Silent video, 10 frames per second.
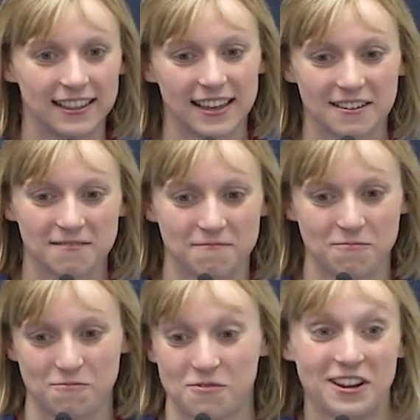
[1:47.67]
that
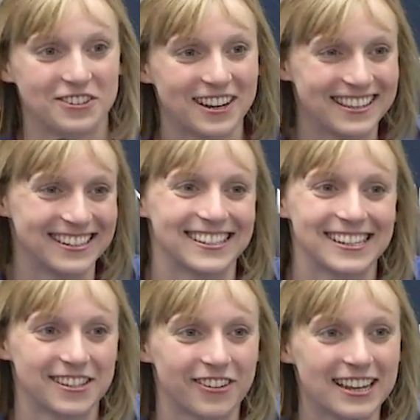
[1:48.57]
want to try the
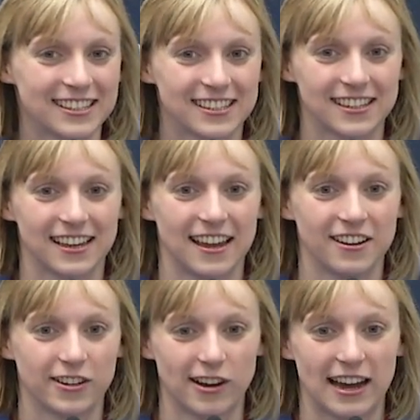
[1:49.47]
distance events. I
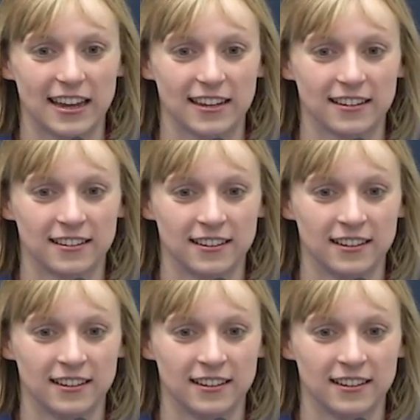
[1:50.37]
know I